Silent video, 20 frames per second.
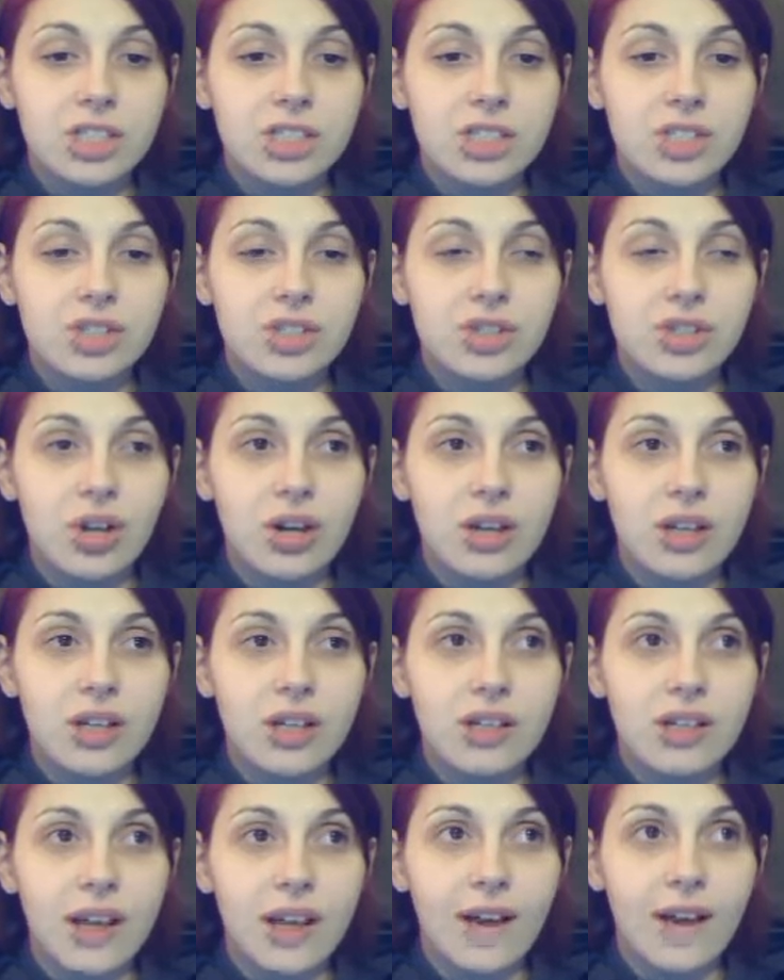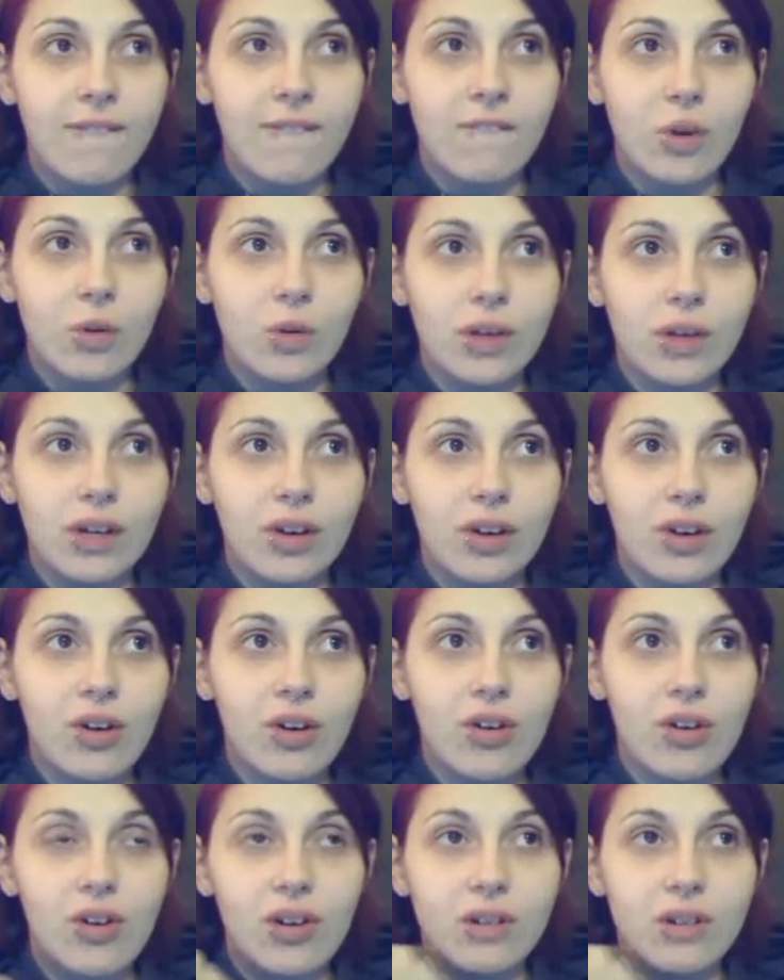She started, like, folding
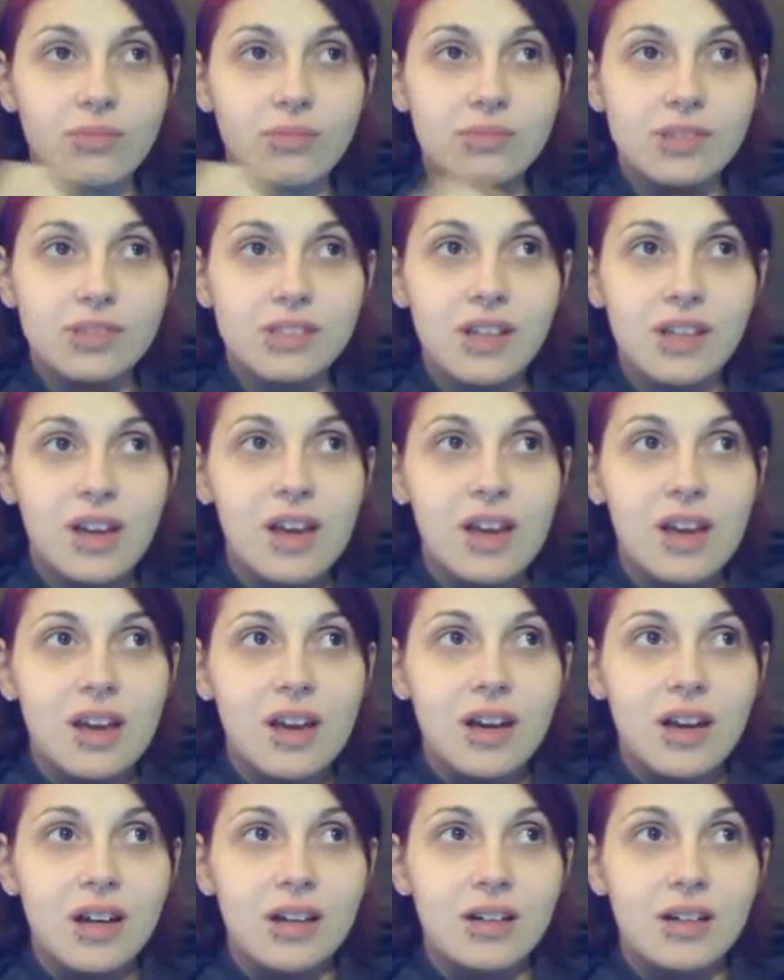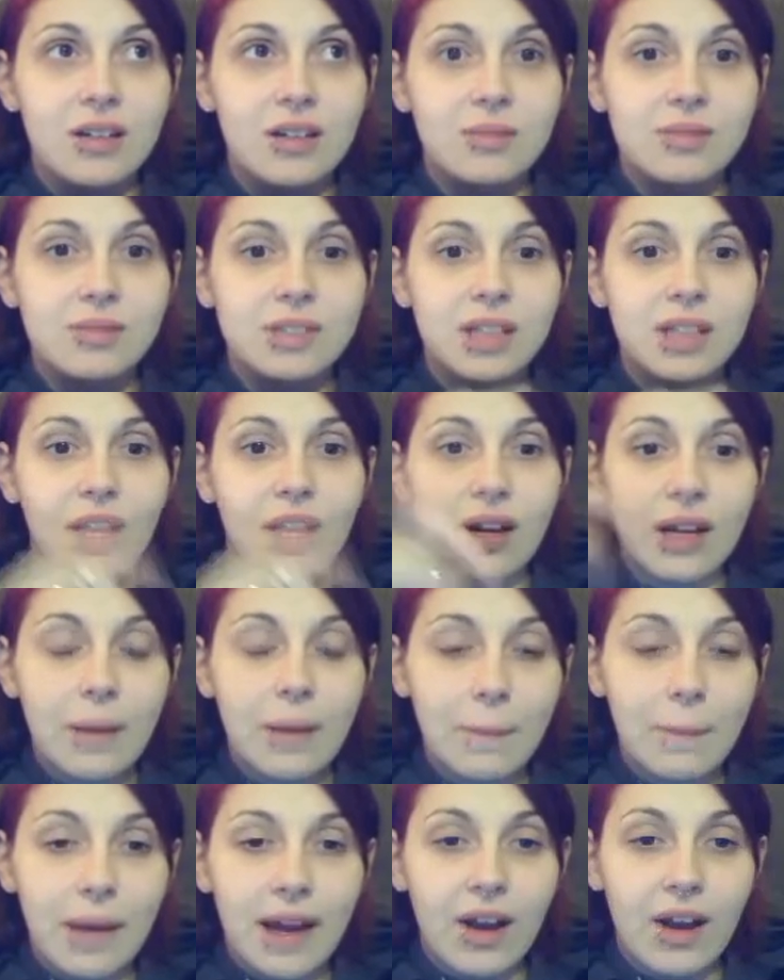her arms.
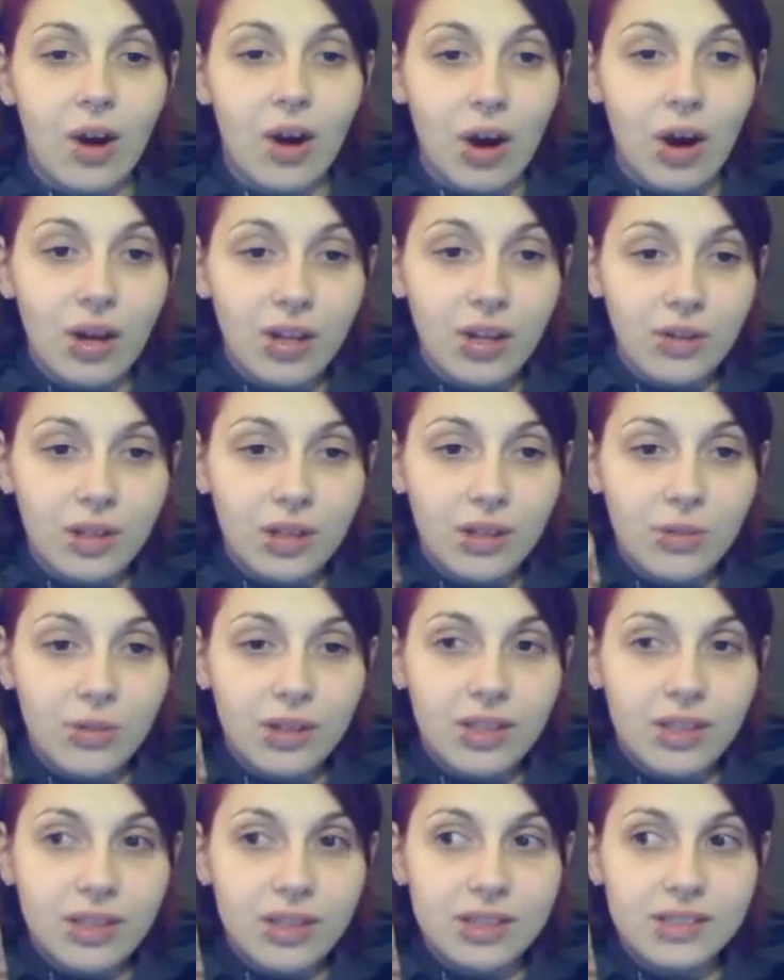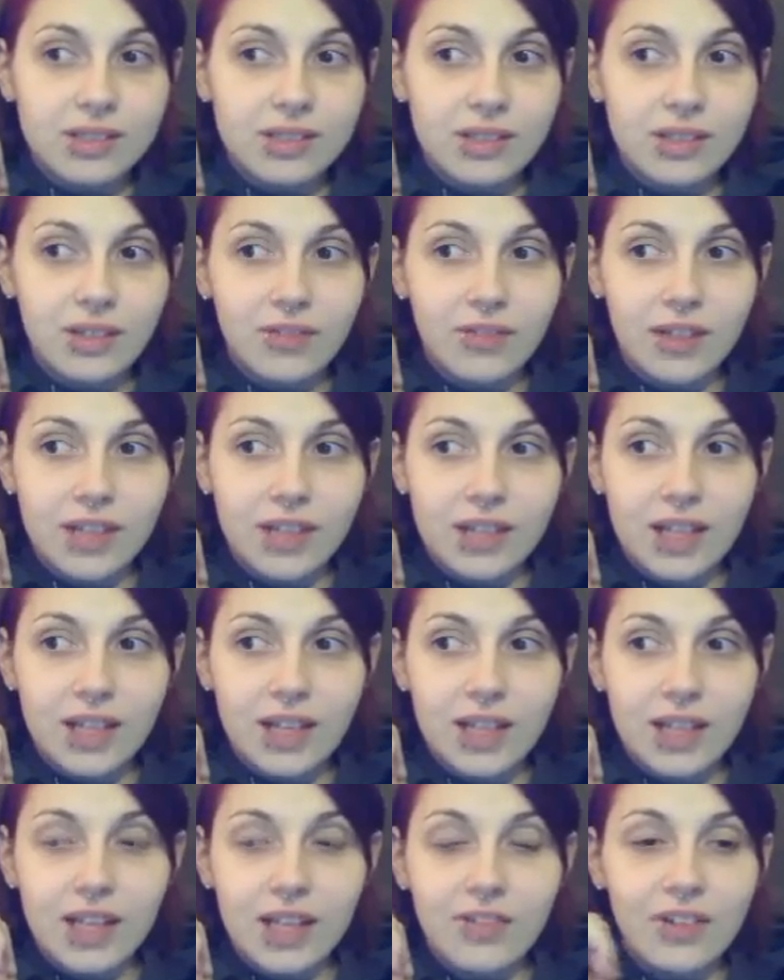Talking back, arguing with us, stuff like
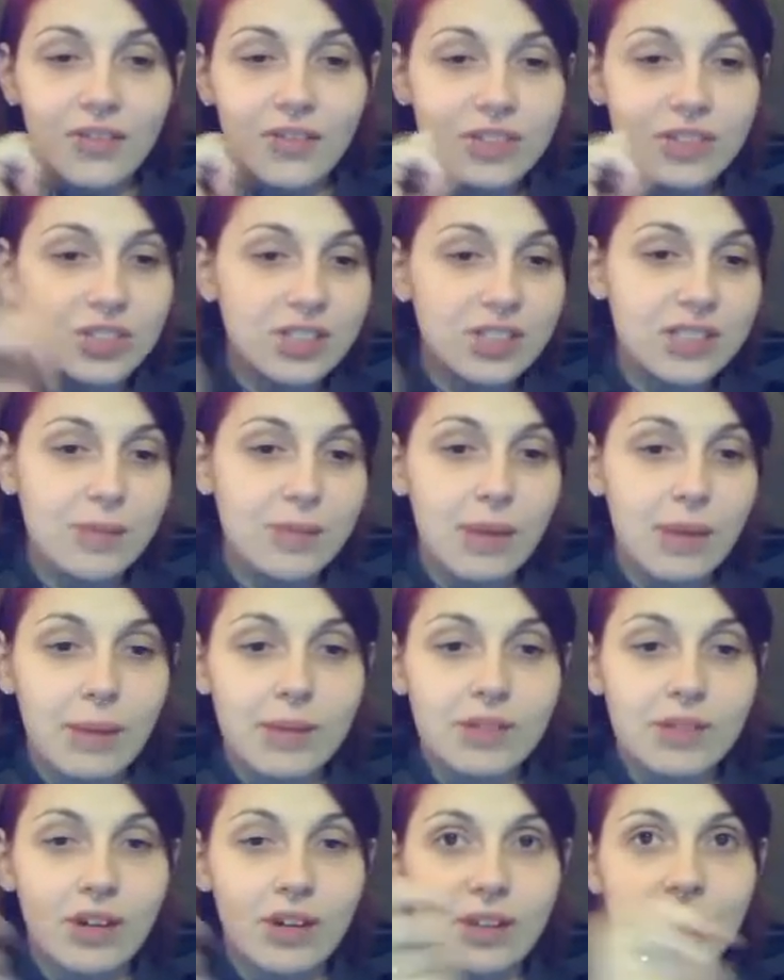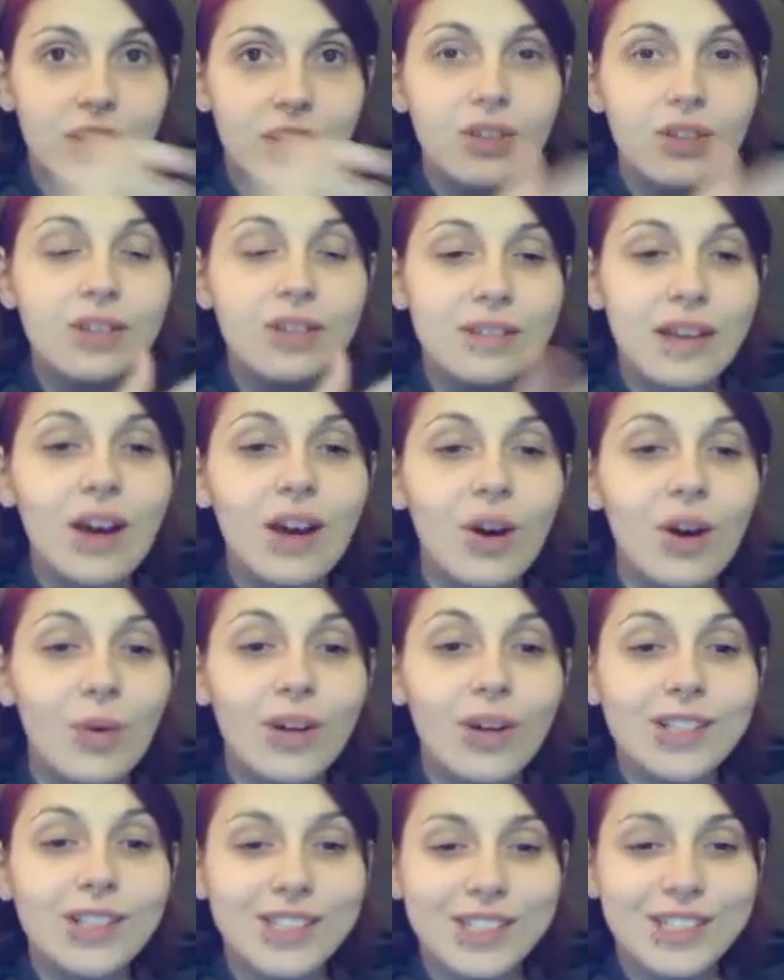that, even if it's just in baby talk, like, you can
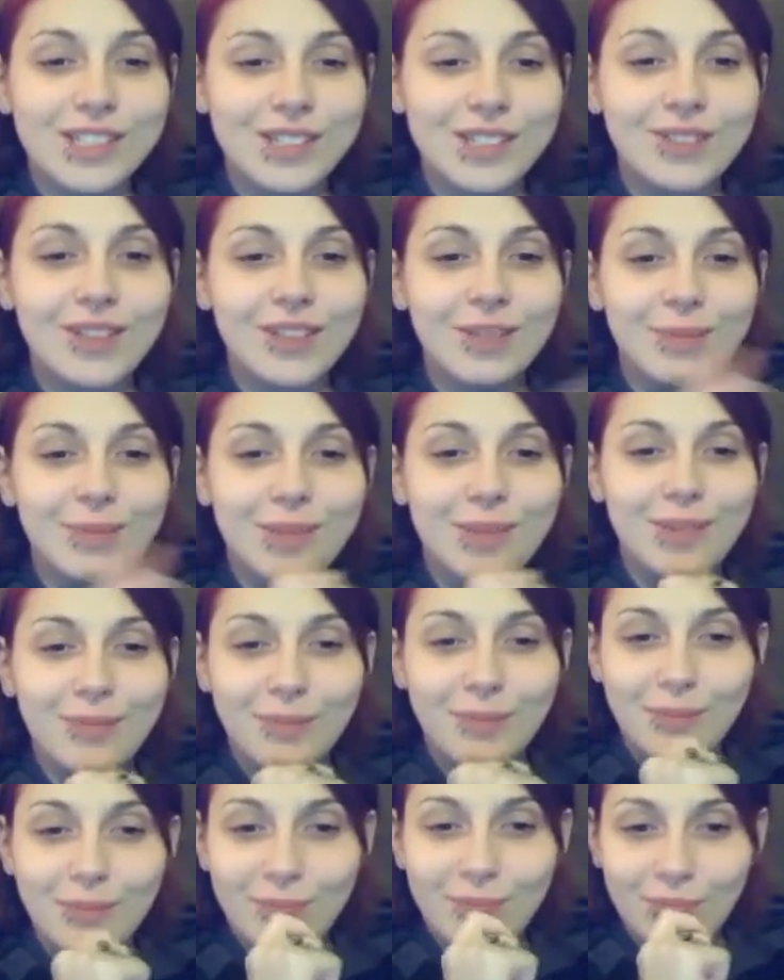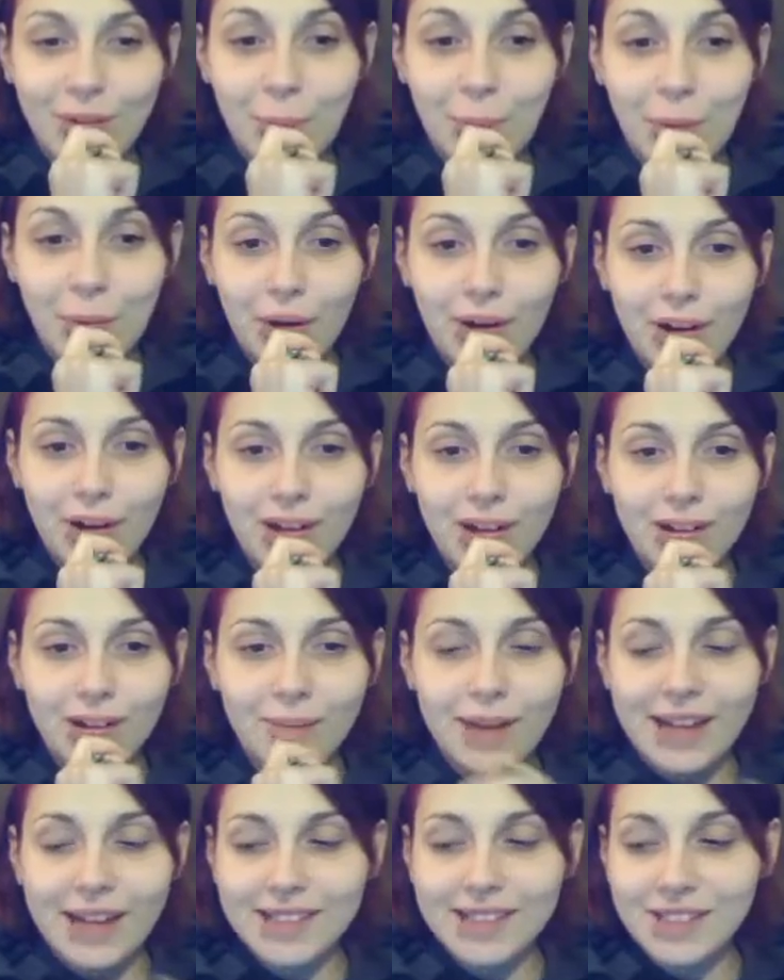tell what she's doing from her,
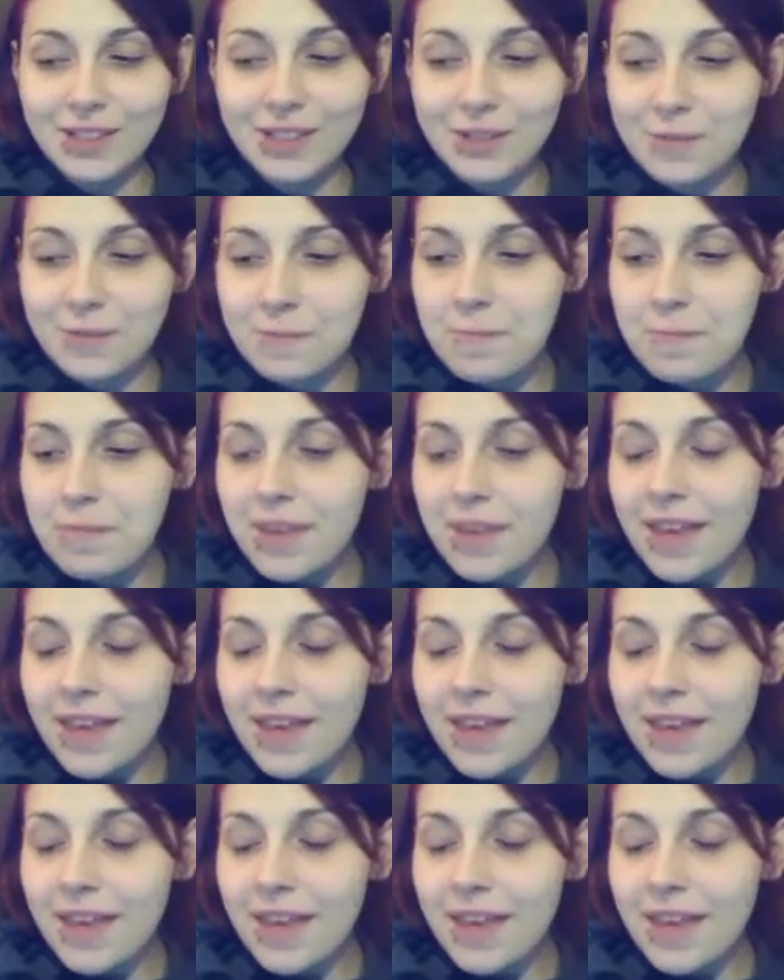attitude.